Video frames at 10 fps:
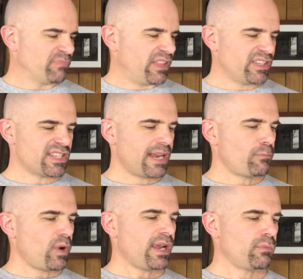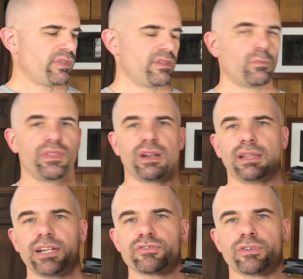In the same way with an
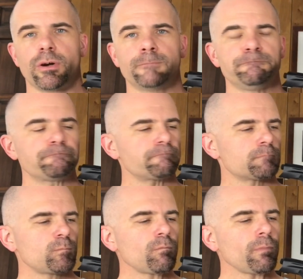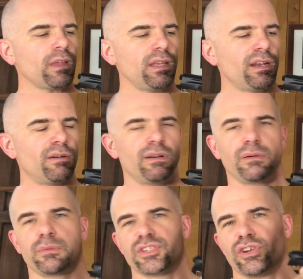electro,
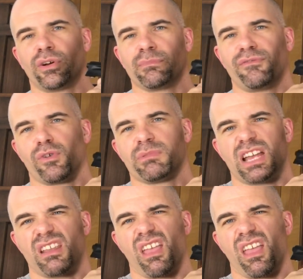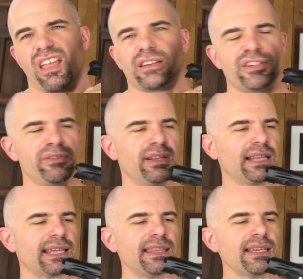I was joking before about shooting
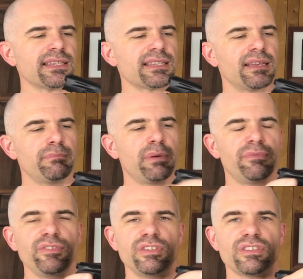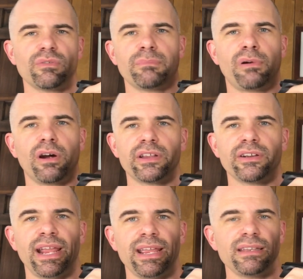like this, but if you just sort of park
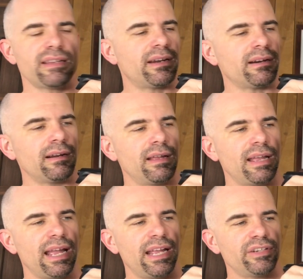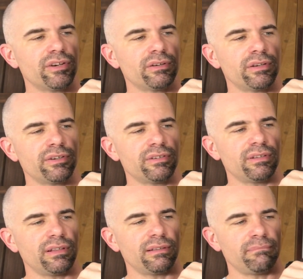your hand here and you're
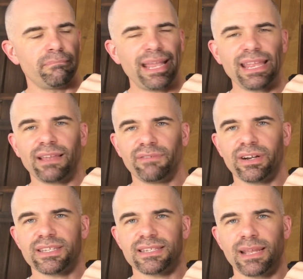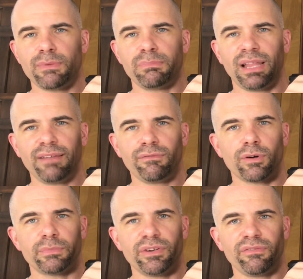making a very stable
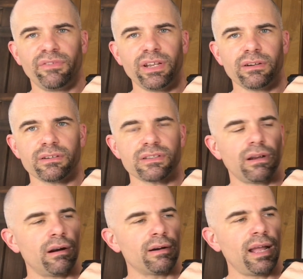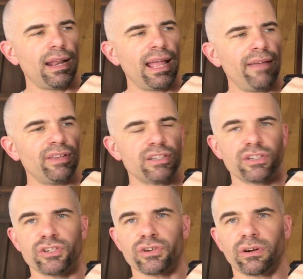platform, your fingers are not having
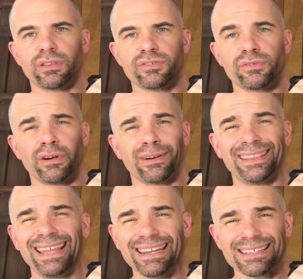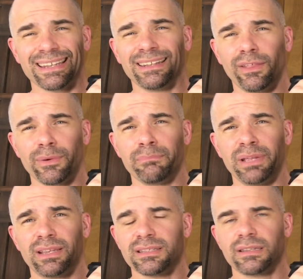to jerk the trigger, and that is another
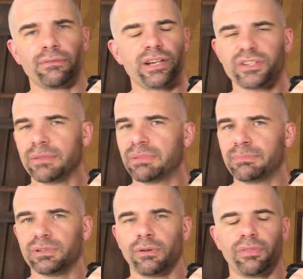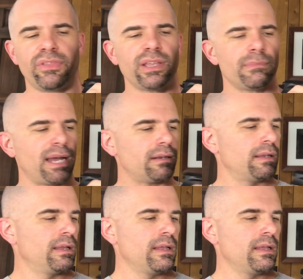big consideration that people don't think about.